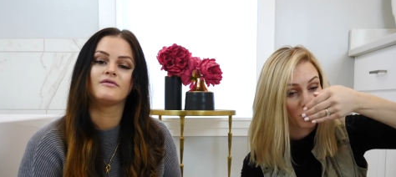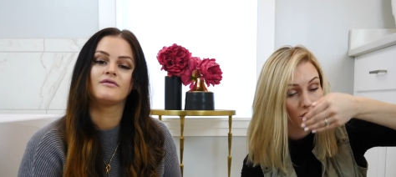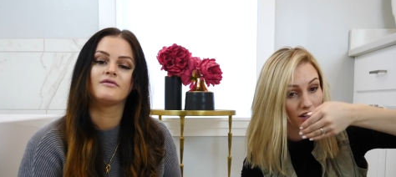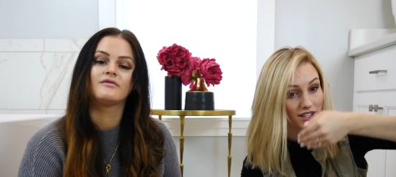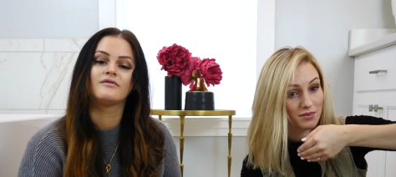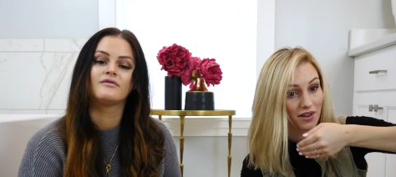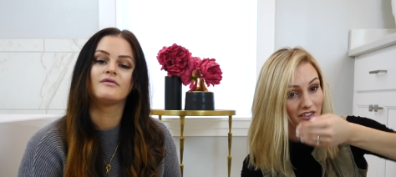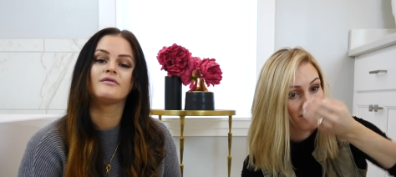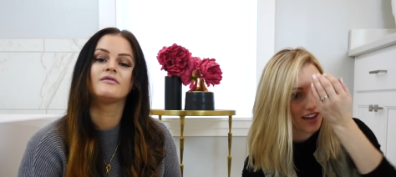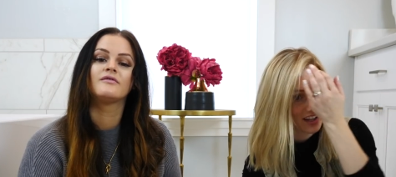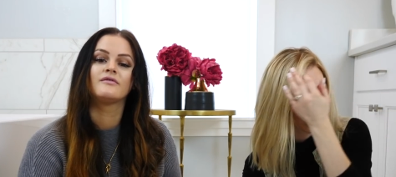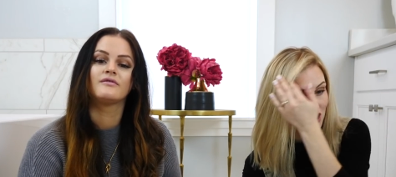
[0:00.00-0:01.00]
Speaker 1: towards my
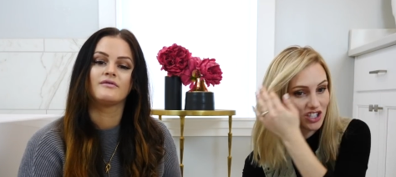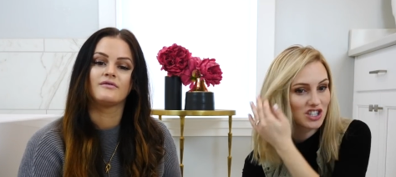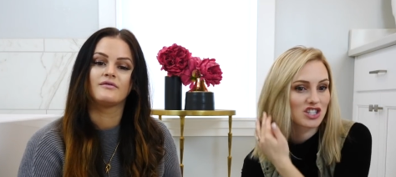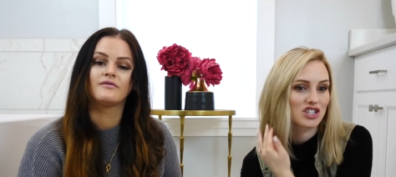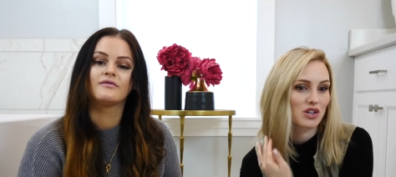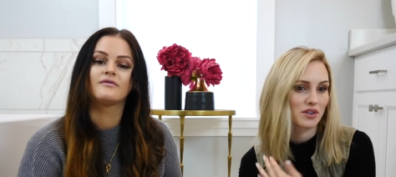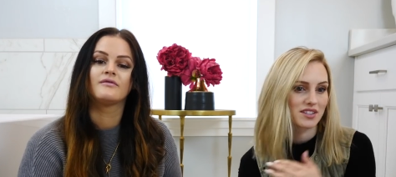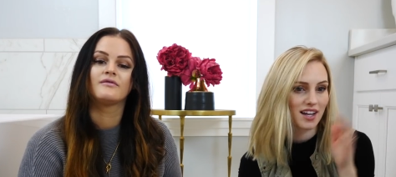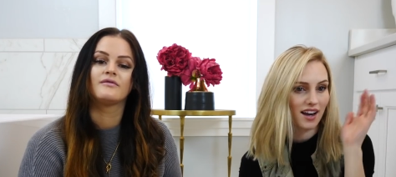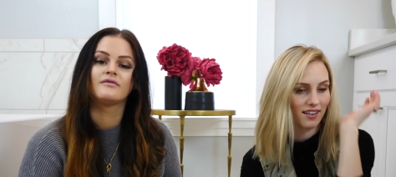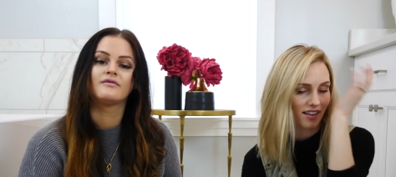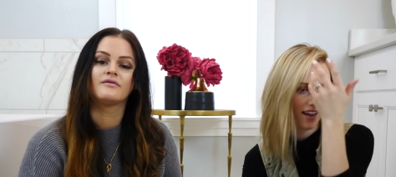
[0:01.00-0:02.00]
face just so it's
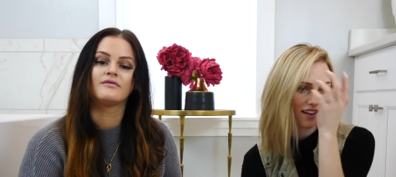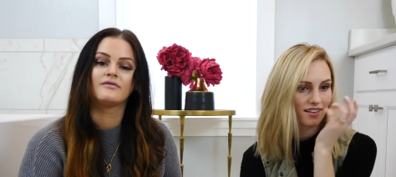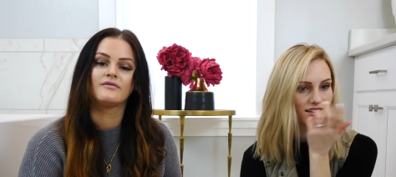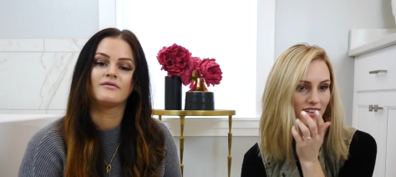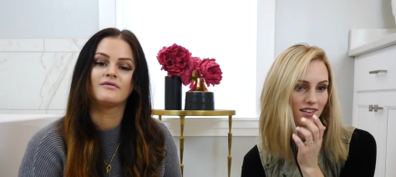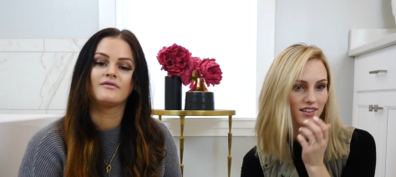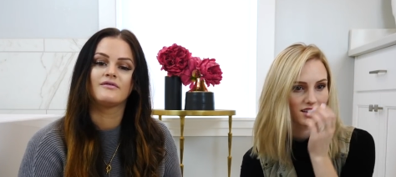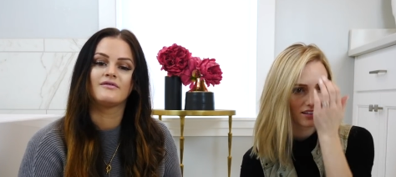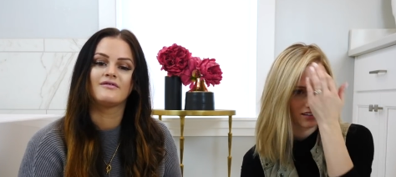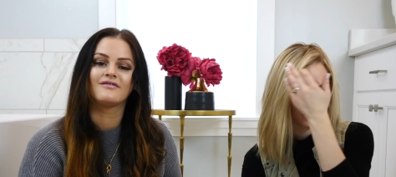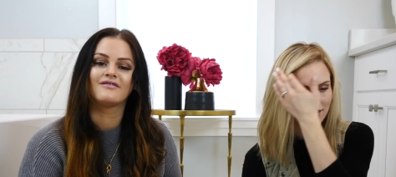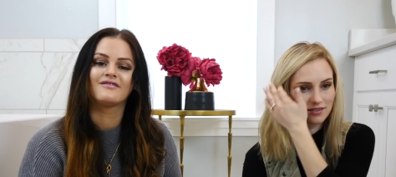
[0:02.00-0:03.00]
kind of like
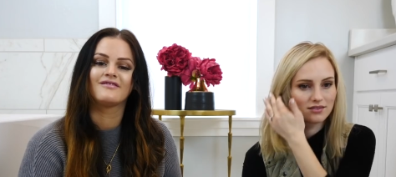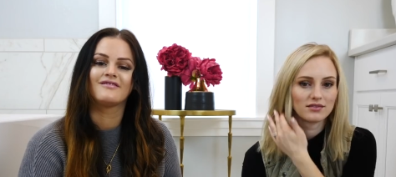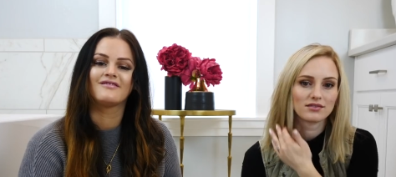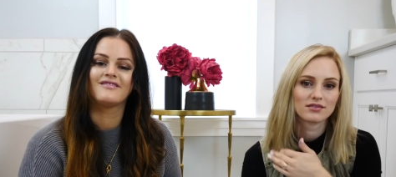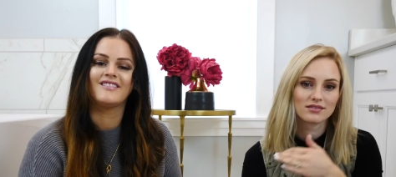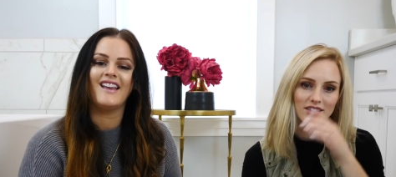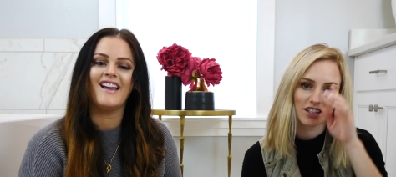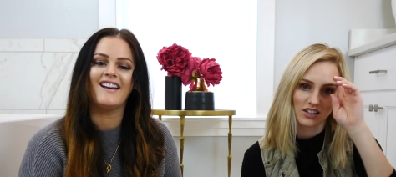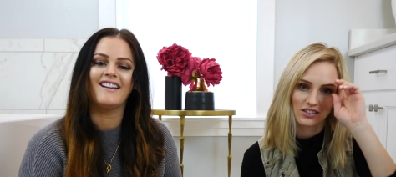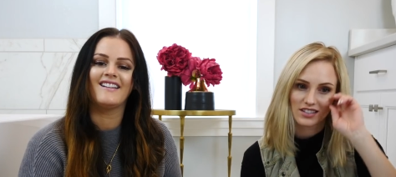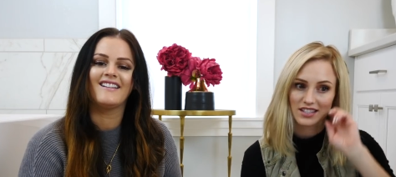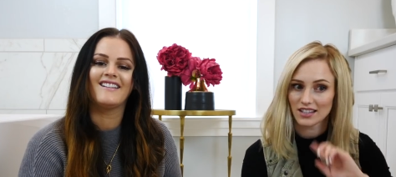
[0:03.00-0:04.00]
yeah.
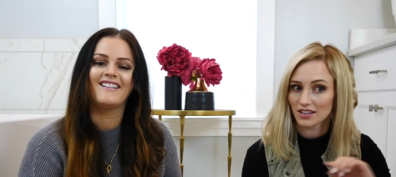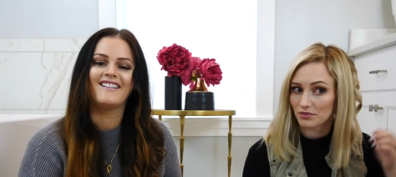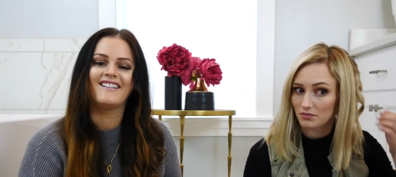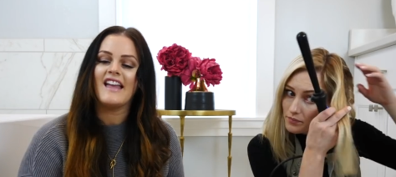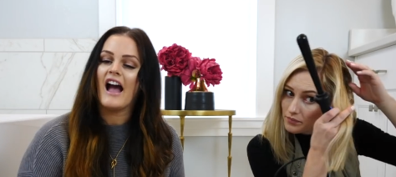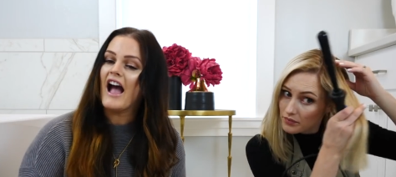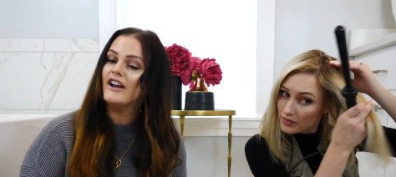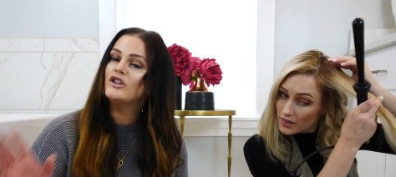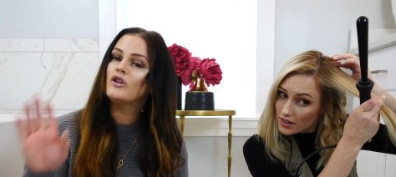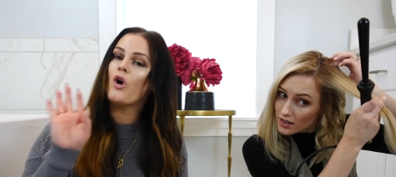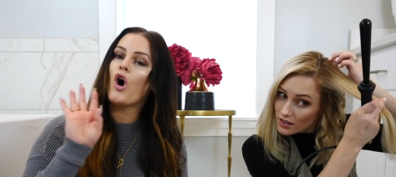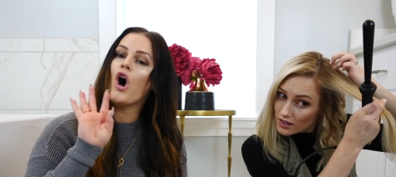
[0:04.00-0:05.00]
Speaker 2: cutesy. Yeah, I
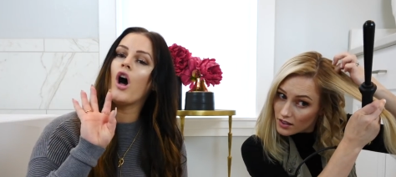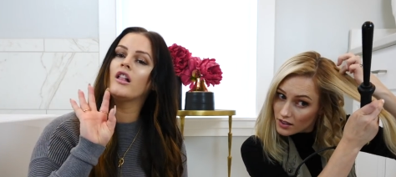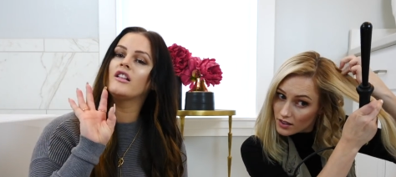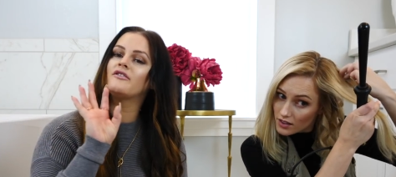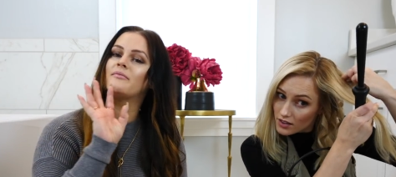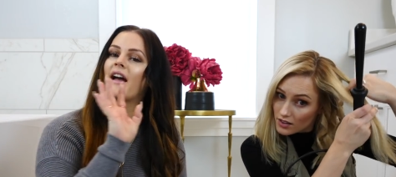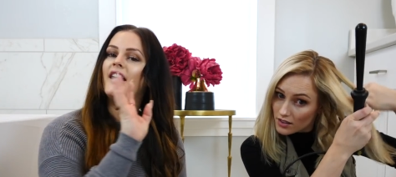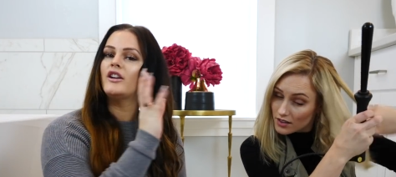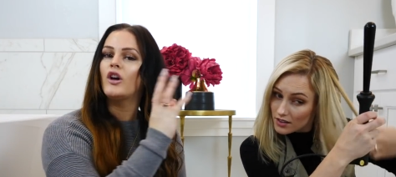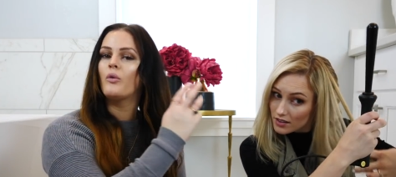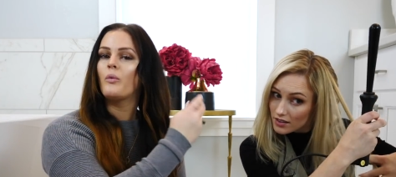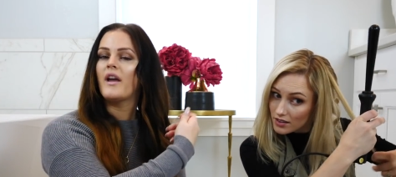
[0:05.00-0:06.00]
do all of mine
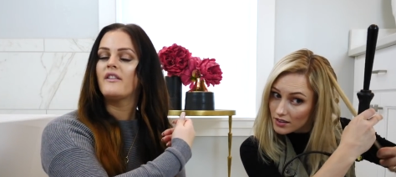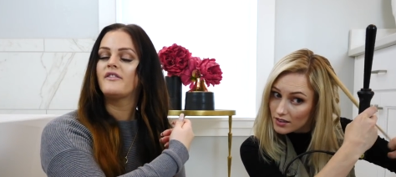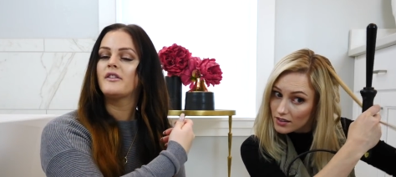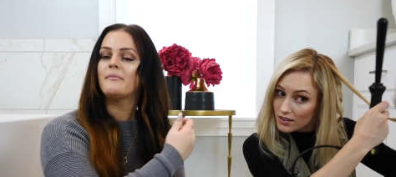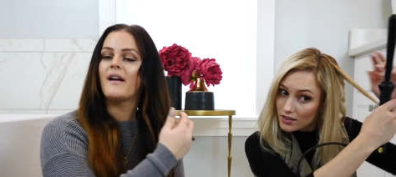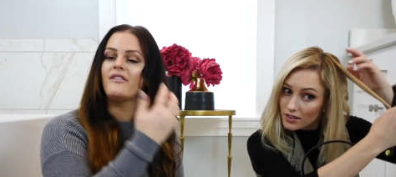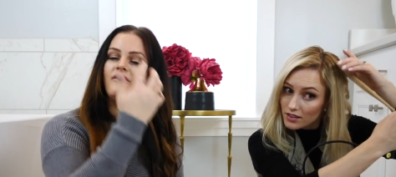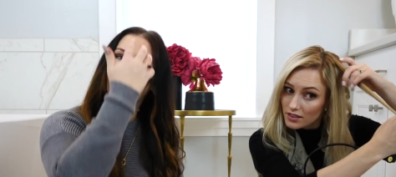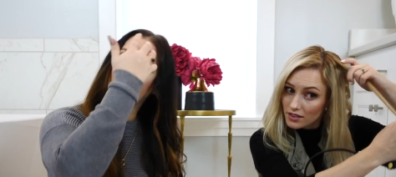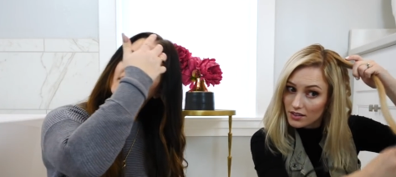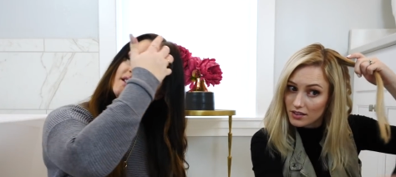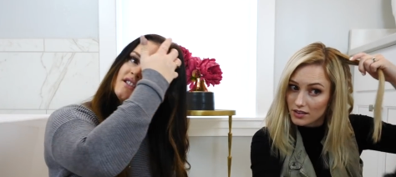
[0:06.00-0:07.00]
away from my
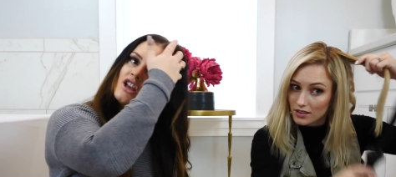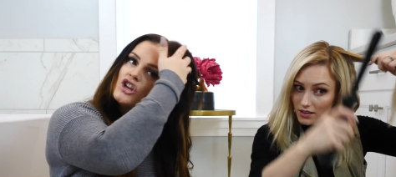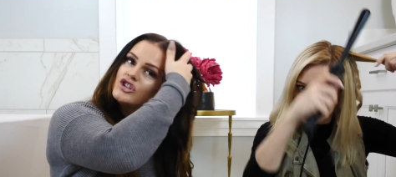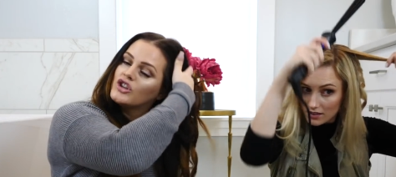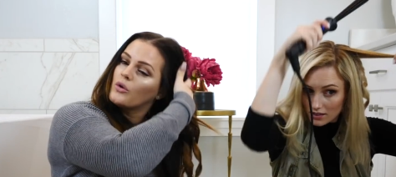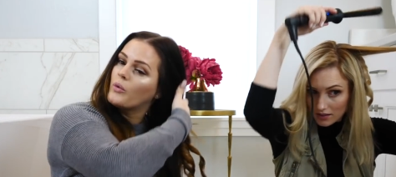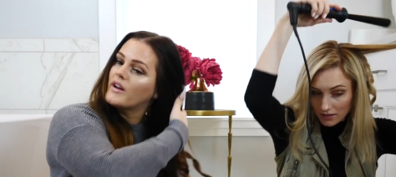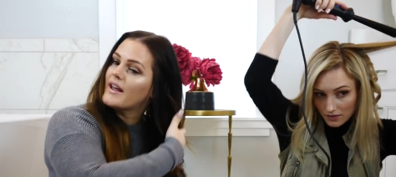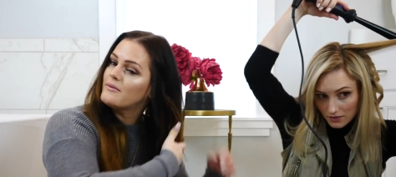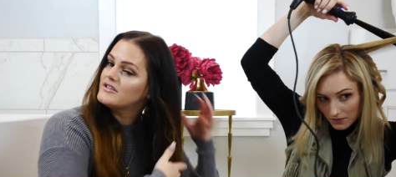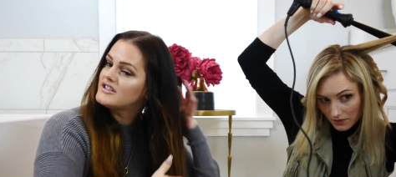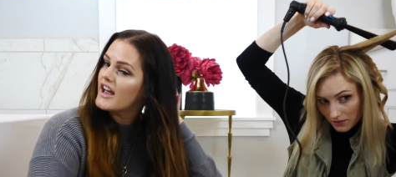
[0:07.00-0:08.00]
face. So when
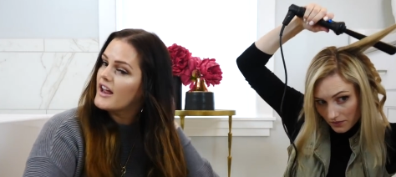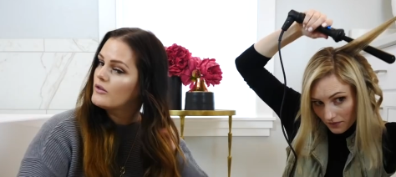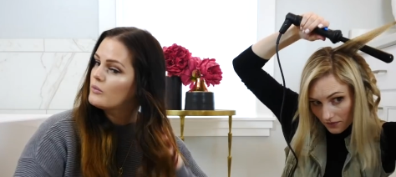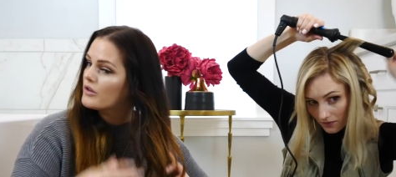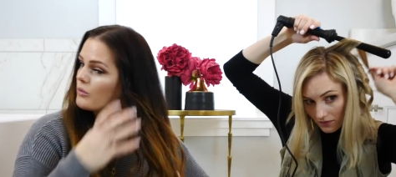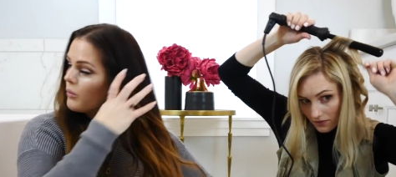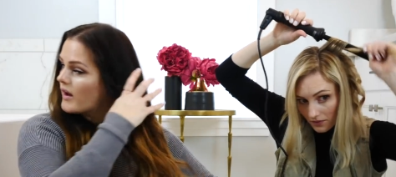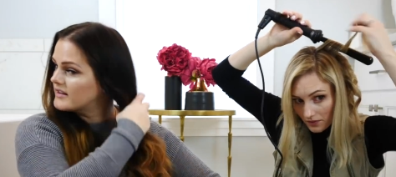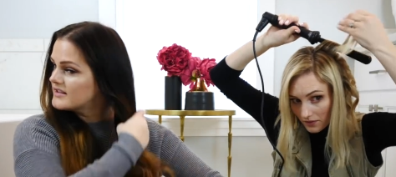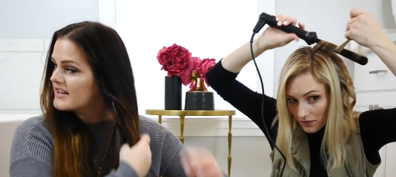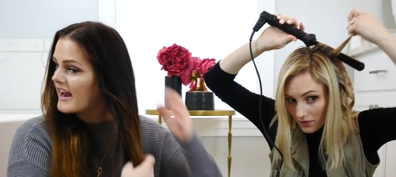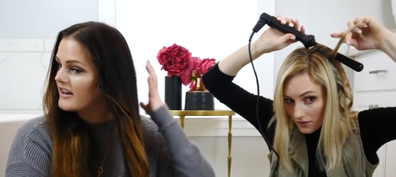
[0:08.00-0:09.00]
I'm done with one
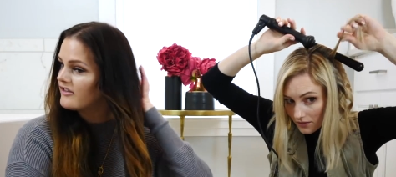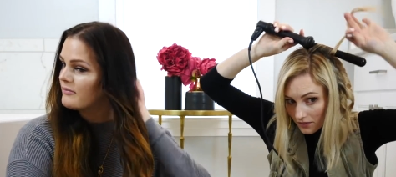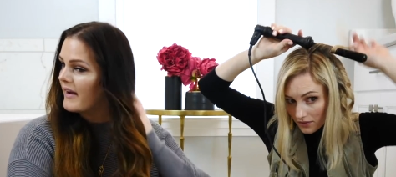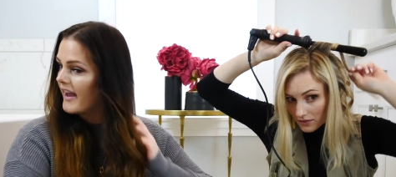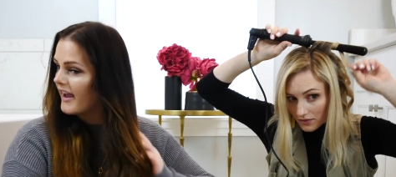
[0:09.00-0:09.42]
side of my